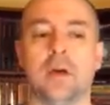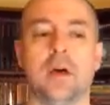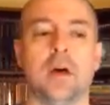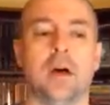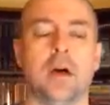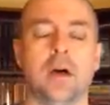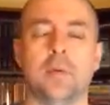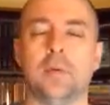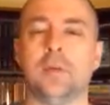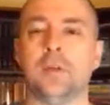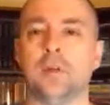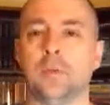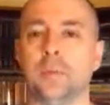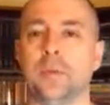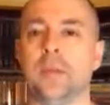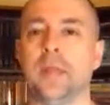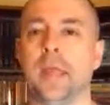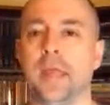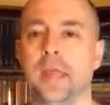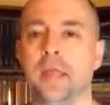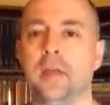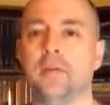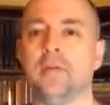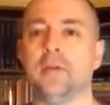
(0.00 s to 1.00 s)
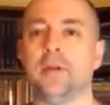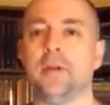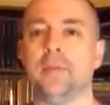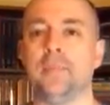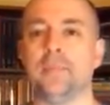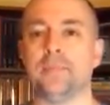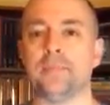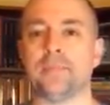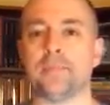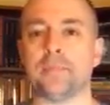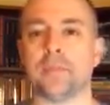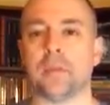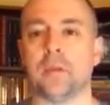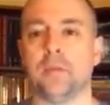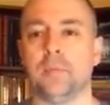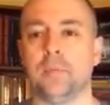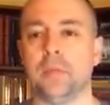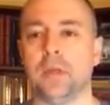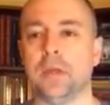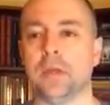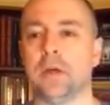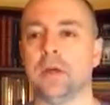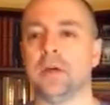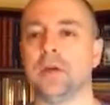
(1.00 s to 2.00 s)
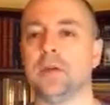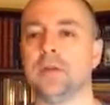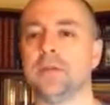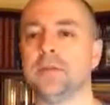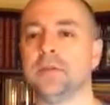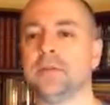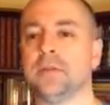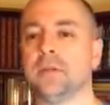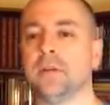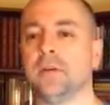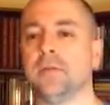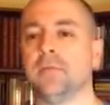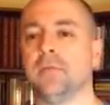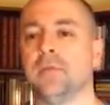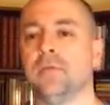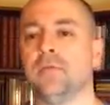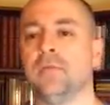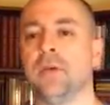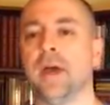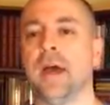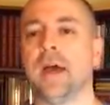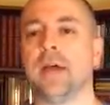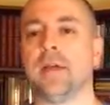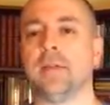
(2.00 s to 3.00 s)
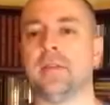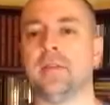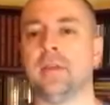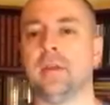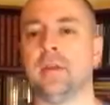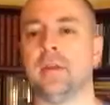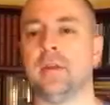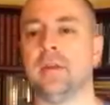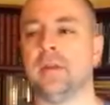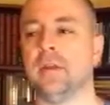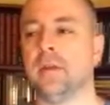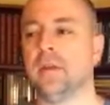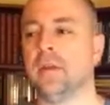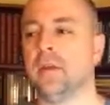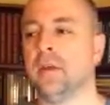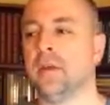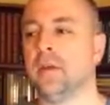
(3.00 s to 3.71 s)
a little bit angry because of the fact that